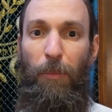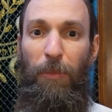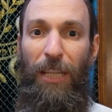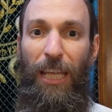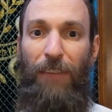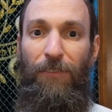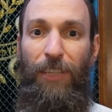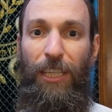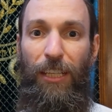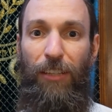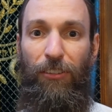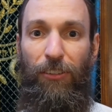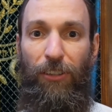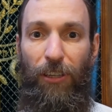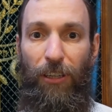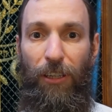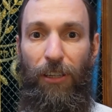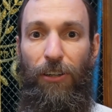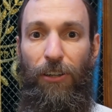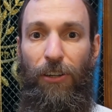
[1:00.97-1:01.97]
Levi
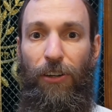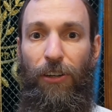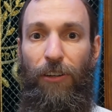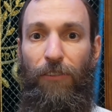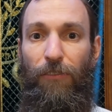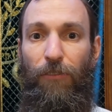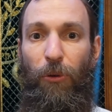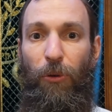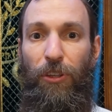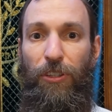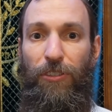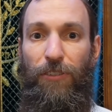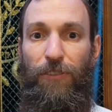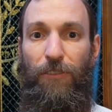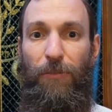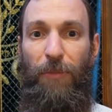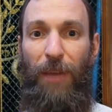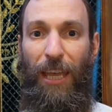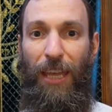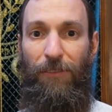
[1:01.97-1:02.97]
Yitzchak heard a voice
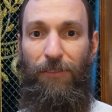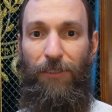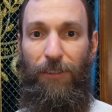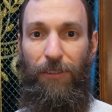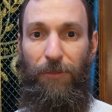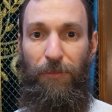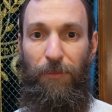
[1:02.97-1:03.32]
from heaven.